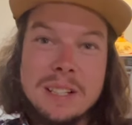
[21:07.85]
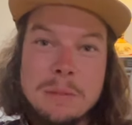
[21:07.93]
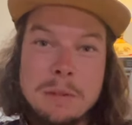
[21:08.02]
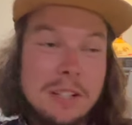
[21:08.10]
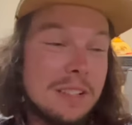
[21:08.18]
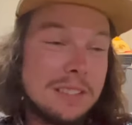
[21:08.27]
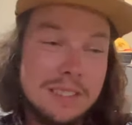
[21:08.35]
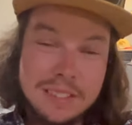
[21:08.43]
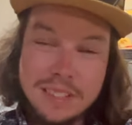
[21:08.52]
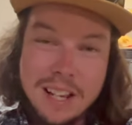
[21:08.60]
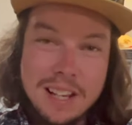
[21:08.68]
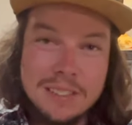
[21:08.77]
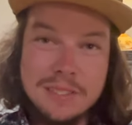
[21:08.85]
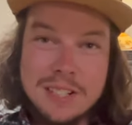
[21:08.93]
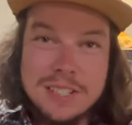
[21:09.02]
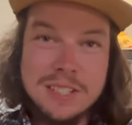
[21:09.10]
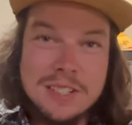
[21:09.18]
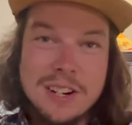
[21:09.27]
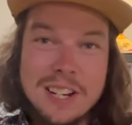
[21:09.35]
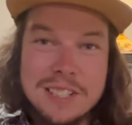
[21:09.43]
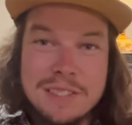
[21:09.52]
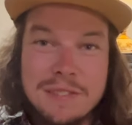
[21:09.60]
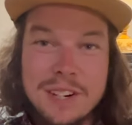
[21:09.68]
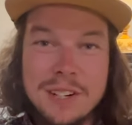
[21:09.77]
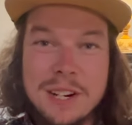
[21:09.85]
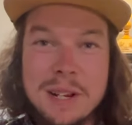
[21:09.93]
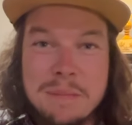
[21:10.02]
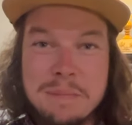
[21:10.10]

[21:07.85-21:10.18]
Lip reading: But other than that, the rest of the track's fair game.